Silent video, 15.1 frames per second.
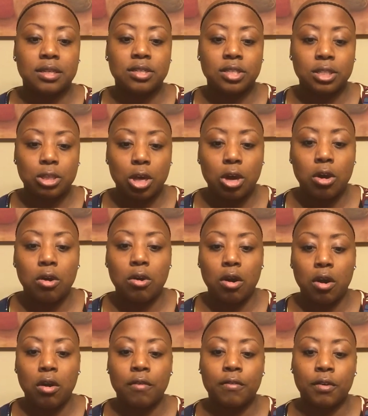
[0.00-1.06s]
so
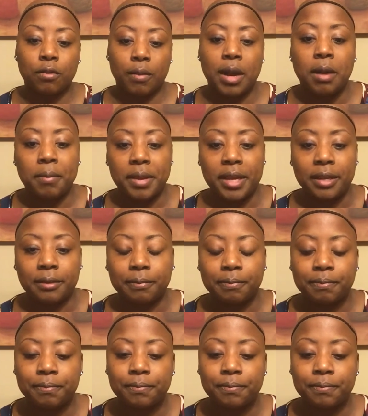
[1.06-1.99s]
overwhelming.